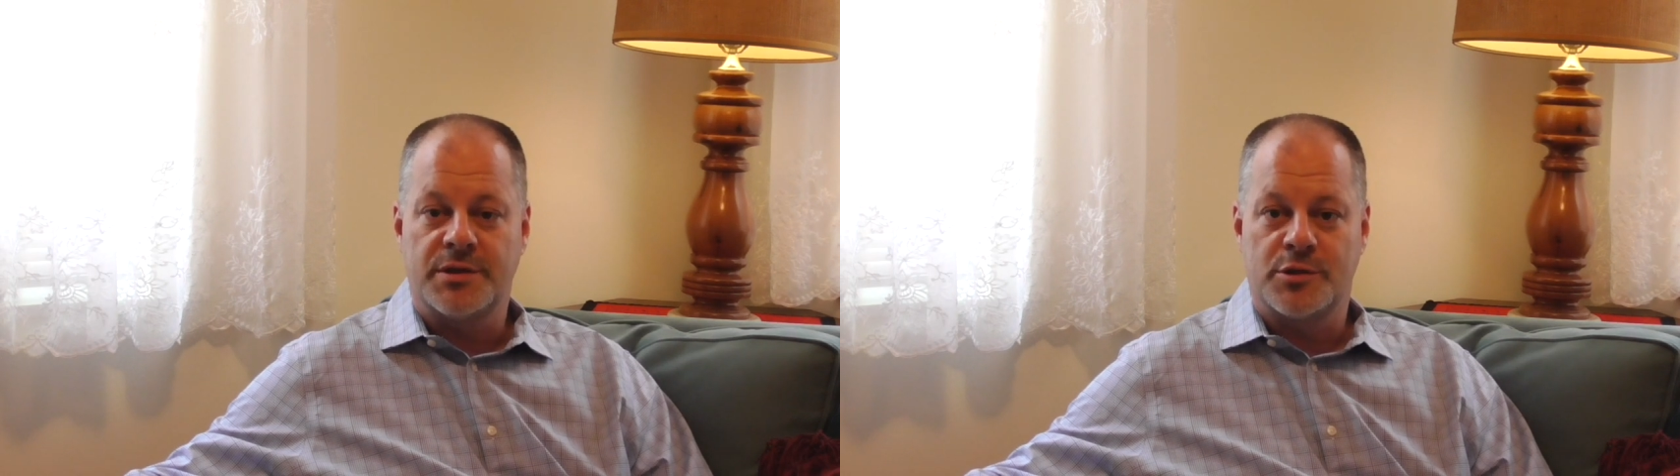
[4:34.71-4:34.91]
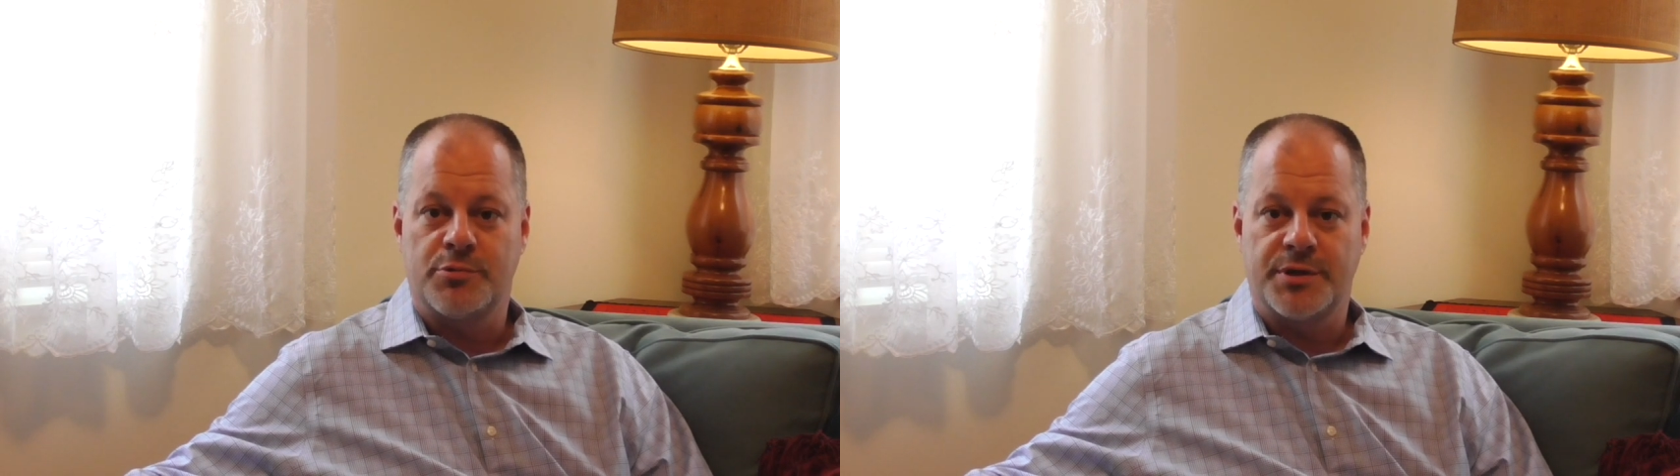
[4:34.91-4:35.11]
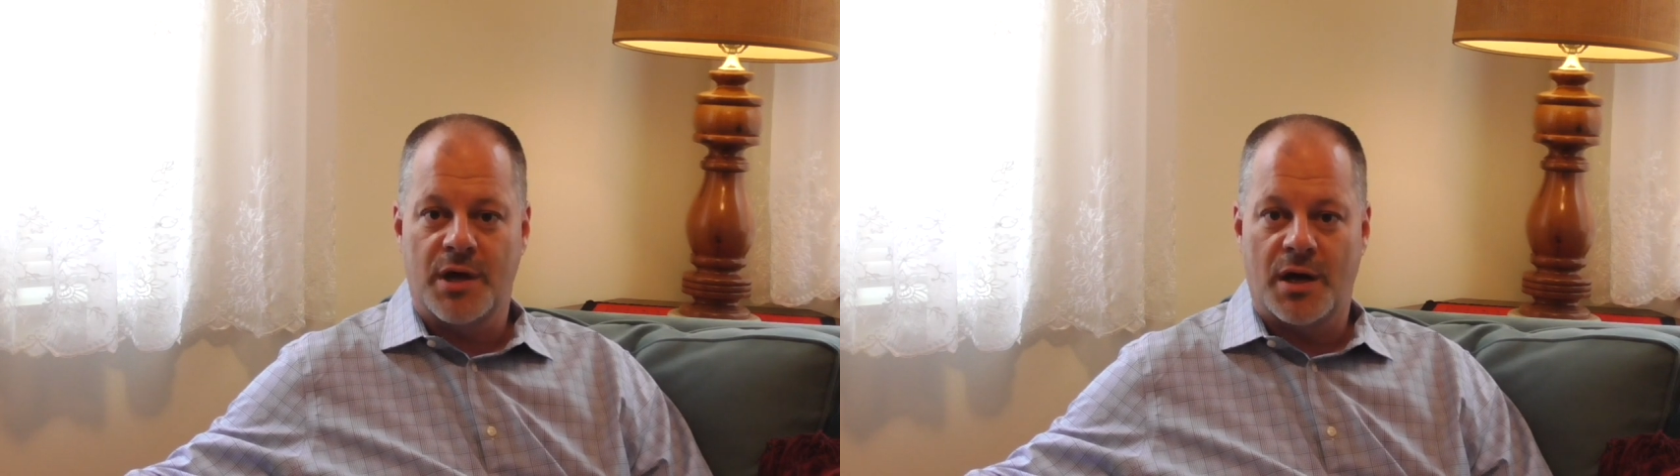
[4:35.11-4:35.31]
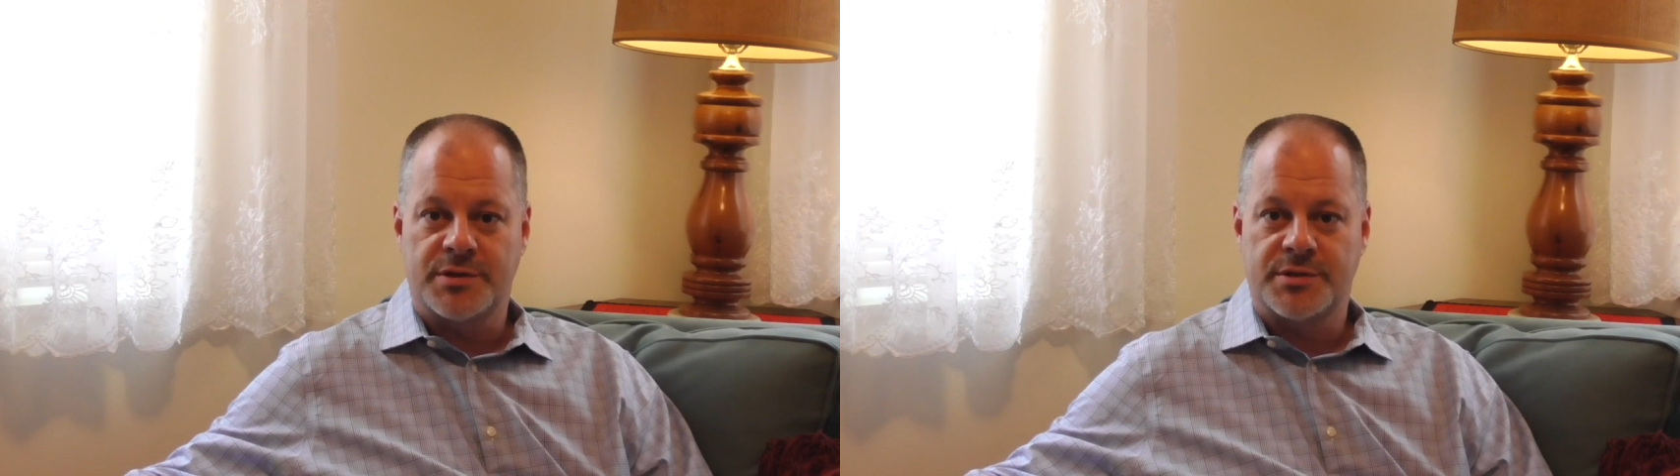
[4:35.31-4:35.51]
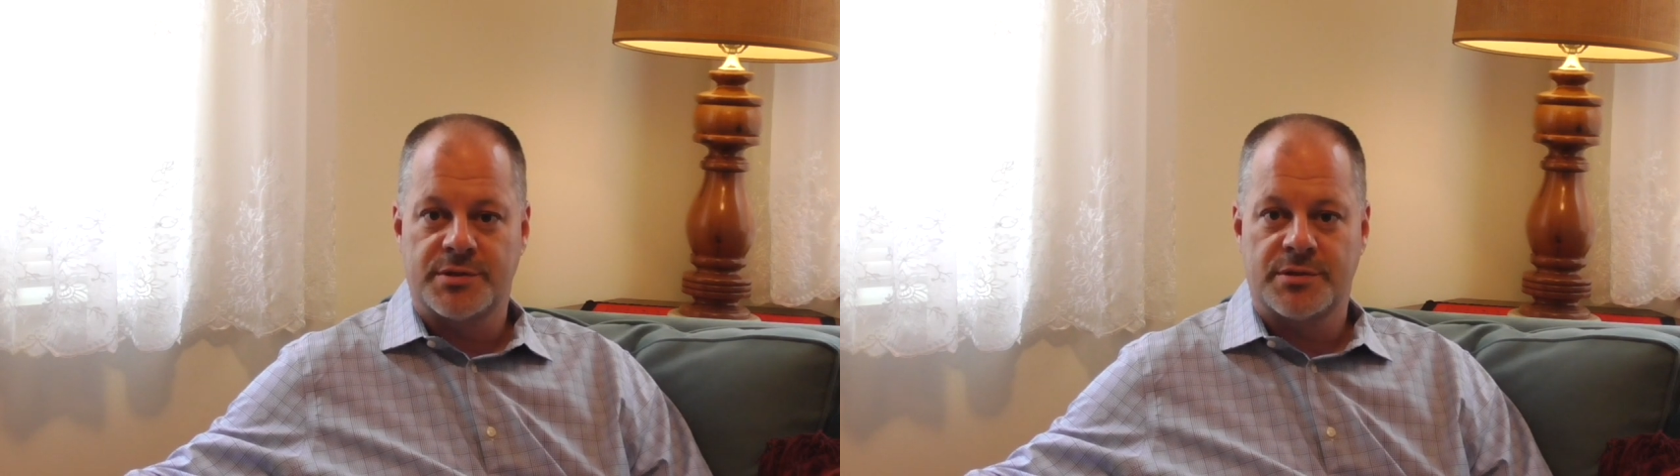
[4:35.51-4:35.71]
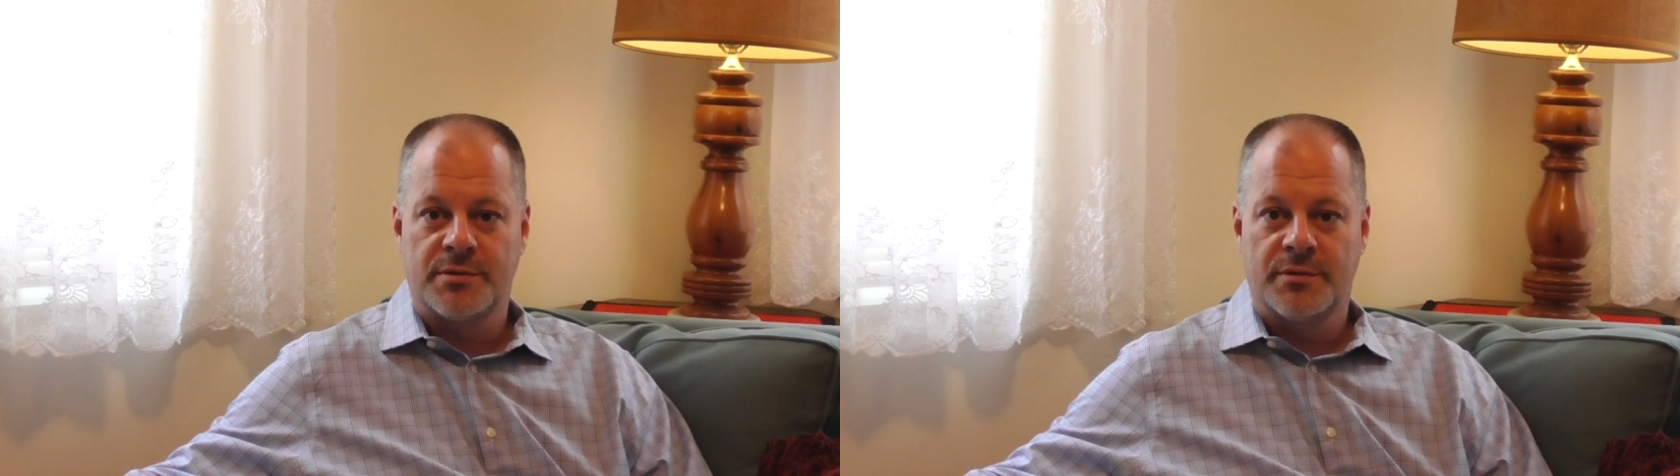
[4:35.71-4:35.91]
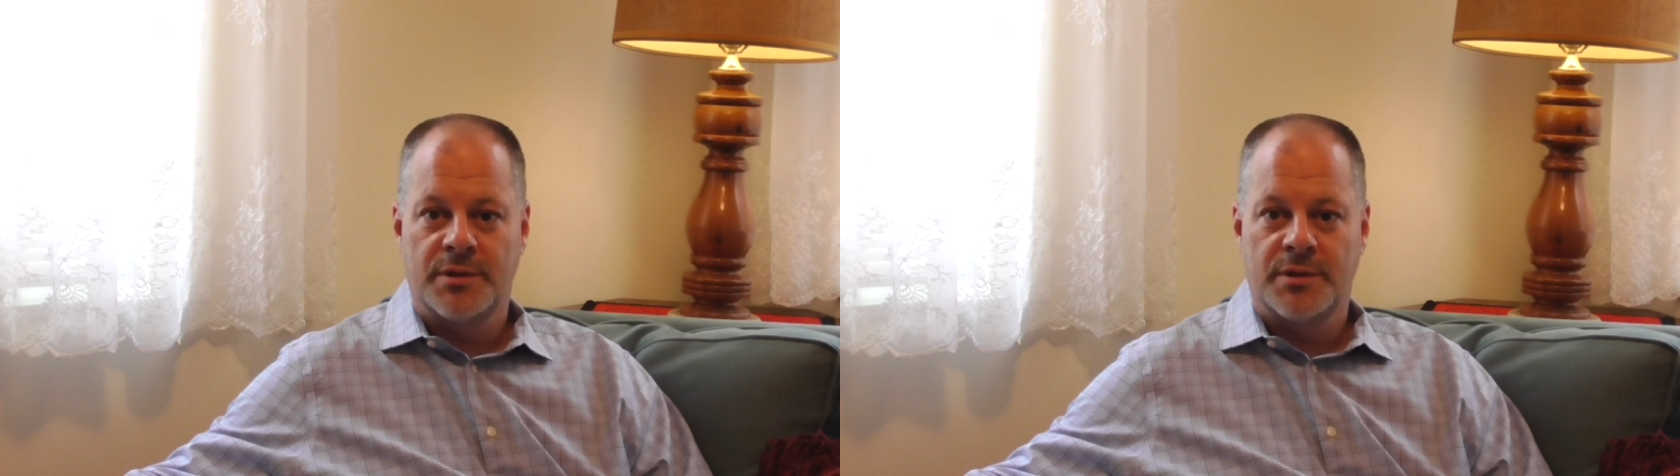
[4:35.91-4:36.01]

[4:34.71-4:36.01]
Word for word: is with us